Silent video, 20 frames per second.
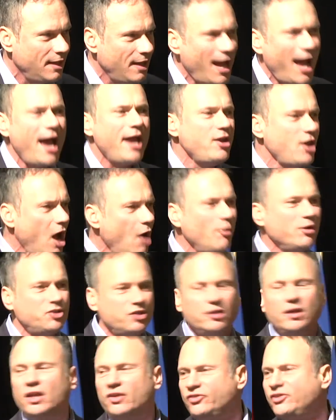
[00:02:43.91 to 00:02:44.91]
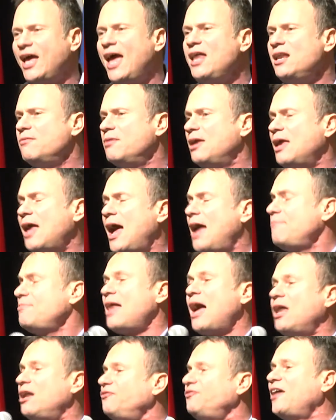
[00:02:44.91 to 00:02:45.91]
I know what you're going to say to me. I'm
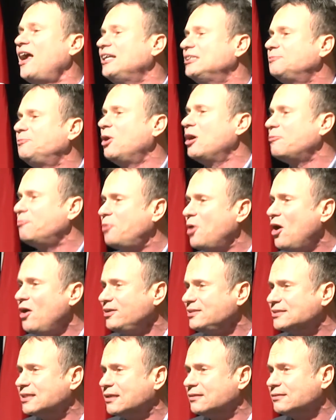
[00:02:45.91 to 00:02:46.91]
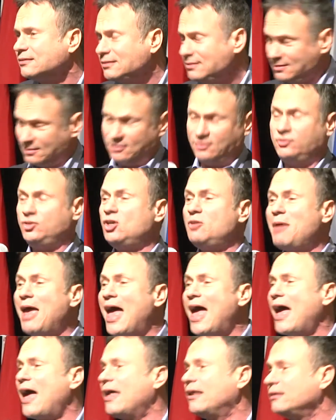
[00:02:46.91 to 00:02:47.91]
not a Facebook person. Too
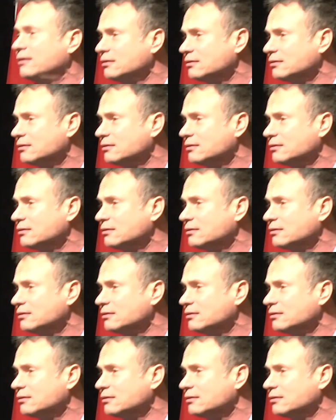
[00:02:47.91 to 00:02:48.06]
bad.